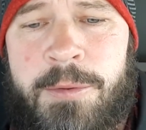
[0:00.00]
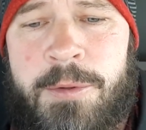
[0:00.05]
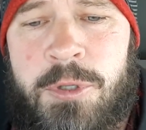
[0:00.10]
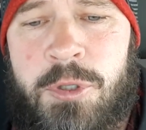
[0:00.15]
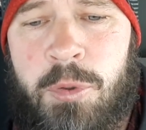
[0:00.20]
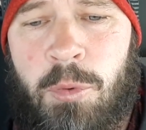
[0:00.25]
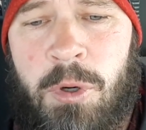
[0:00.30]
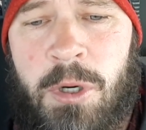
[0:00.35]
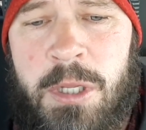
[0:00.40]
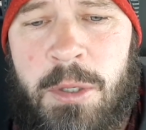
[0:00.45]

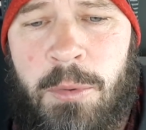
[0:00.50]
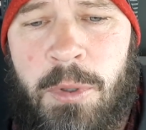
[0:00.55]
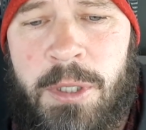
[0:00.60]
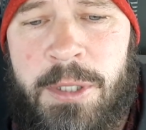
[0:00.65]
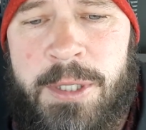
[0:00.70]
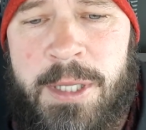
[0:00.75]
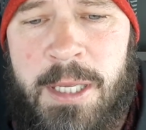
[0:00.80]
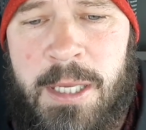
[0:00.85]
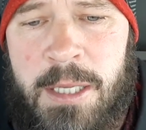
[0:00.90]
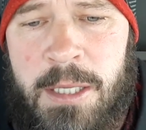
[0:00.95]

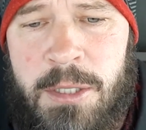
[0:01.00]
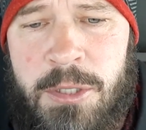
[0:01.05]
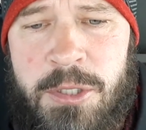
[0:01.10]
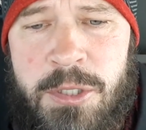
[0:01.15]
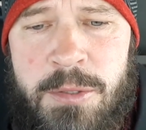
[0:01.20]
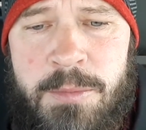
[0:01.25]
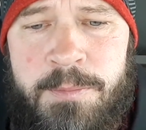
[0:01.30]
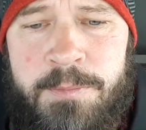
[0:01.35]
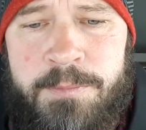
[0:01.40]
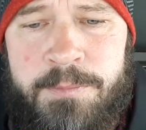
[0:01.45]
21
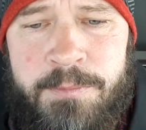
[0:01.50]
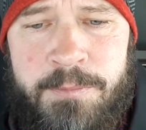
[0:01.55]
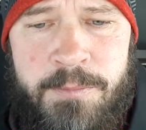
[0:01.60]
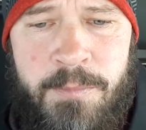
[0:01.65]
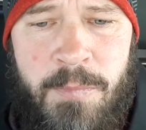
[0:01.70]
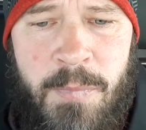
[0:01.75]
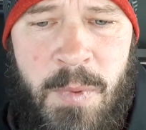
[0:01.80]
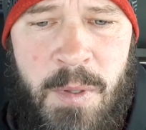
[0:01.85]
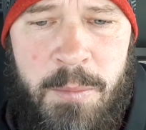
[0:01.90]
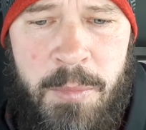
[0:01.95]
days,
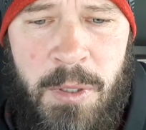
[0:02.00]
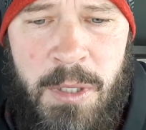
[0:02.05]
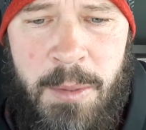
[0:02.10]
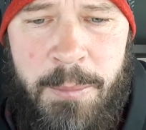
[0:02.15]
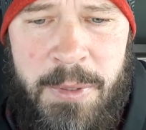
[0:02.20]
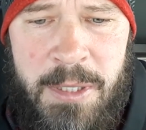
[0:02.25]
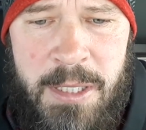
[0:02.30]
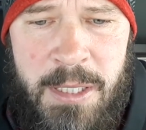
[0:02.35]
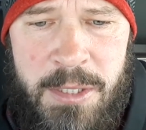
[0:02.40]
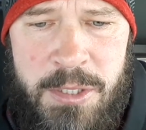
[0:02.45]
but let
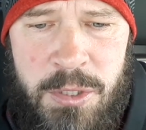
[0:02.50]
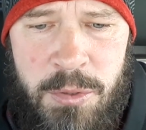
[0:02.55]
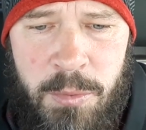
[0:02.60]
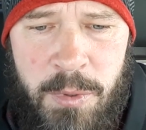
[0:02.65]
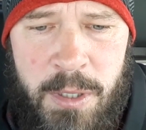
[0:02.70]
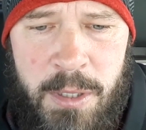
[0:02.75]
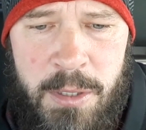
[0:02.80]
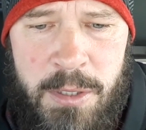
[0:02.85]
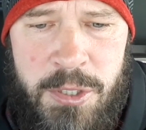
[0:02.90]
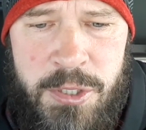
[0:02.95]
me get to
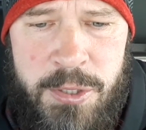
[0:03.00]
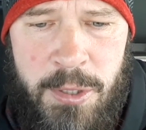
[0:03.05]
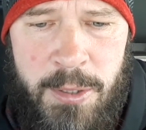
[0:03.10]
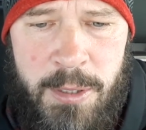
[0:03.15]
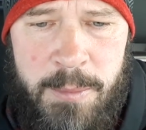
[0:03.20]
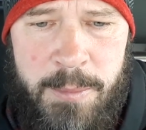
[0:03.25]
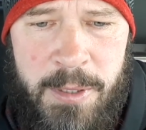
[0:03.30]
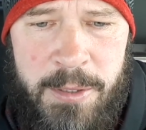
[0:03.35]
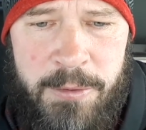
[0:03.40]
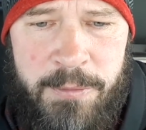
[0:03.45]
where he's
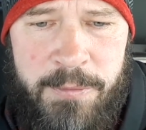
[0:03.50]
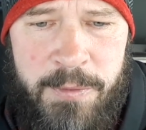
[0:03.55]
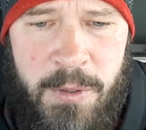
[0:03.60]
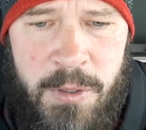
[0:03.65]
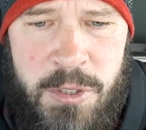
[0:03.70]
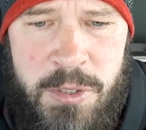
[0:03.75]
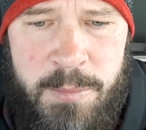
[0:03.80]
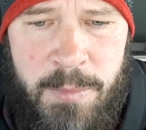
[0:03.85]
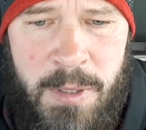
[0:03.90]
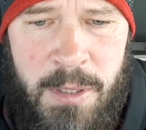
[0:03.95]
talking about the
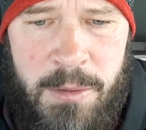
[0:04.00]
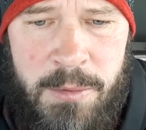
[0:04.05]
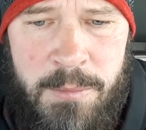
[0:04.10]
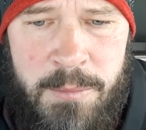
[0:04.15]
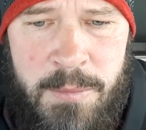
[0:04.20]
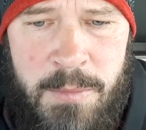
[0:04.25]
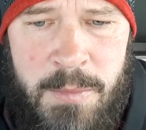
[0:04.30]
first month.